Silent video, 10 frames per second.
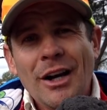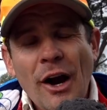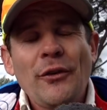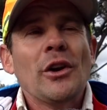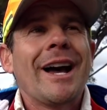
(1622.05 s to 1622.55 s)

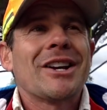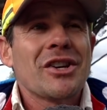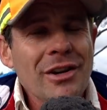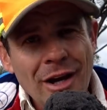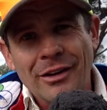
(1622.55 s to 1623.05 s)
I feel like
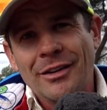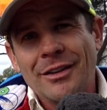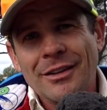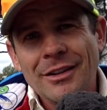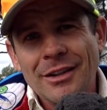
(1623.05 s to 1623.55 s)
shit,
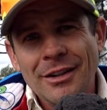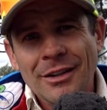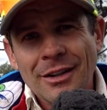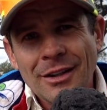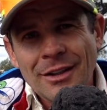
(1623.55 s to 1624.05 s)
you know.
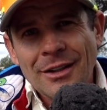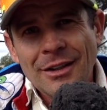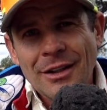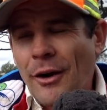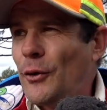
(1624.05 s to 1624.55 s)

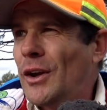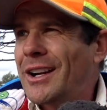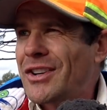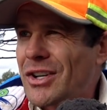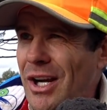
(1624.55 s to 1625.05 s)
I feel
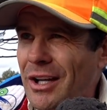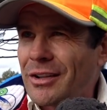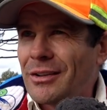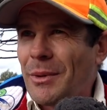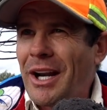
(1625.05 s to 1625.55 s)
like
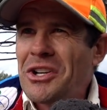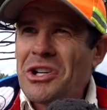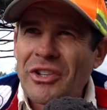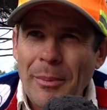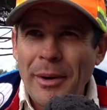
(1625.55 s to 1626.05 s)
shit. My
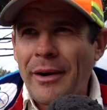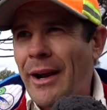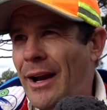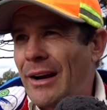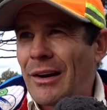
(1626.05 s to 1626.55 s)
energy's up and
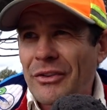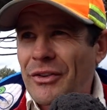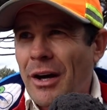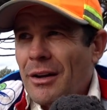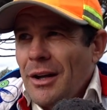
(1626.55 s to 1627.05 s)
down
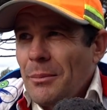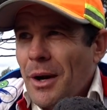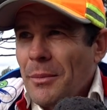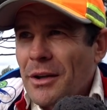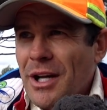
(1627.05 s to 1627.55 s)
and
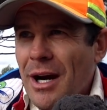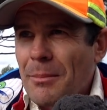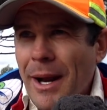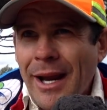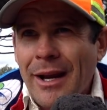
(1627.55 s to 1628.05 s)
I'm a
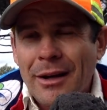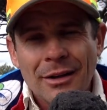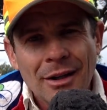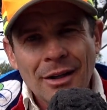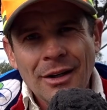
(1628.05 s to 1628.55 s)
young man.
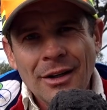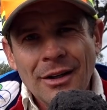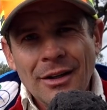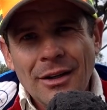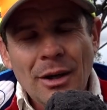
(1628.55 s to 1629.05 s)

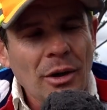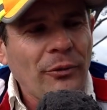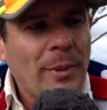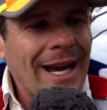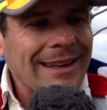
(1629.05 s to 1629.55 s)
I want
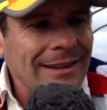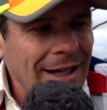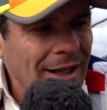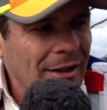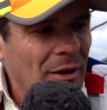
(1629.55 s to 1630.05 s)
to be
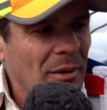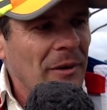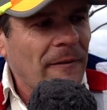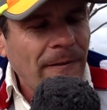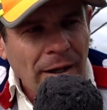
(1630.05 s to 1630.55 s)
athletic, I want to
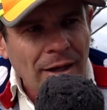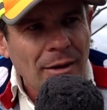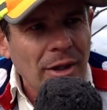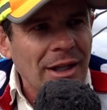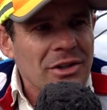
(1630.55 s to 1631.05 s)
be fit, I
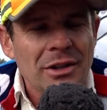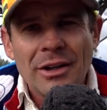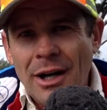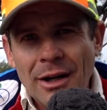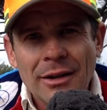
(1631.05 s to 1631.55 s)
want to get shit
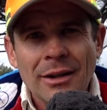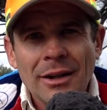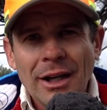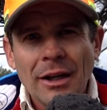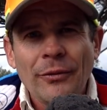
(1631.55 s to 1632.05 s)
done,
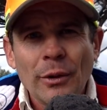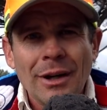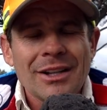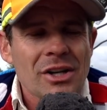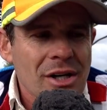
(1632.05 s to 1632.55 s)
and I feel
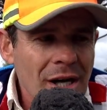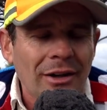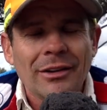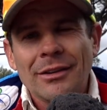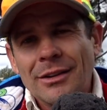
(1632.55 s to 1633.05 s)
like
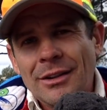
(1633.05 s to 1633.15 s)
shit.